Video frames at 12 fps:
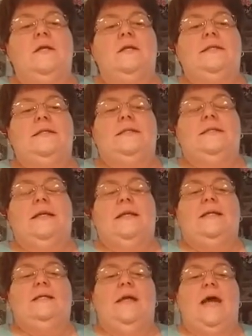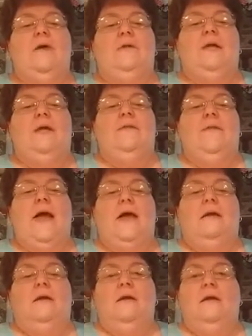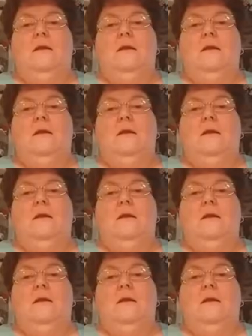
stick it down in that